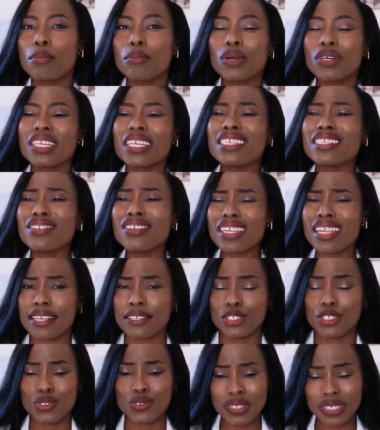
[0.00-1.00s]
but it's not
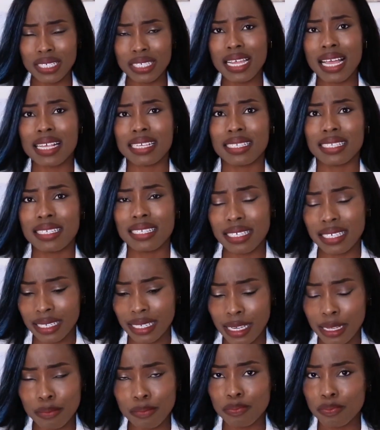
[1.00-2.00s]
as trendy as the
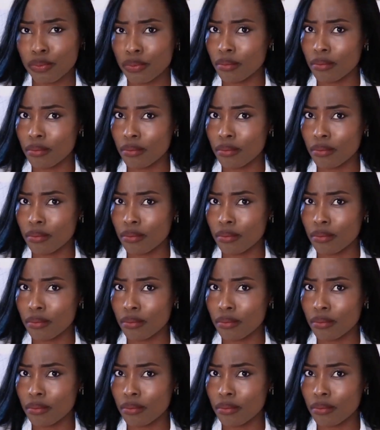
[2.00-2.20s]
denim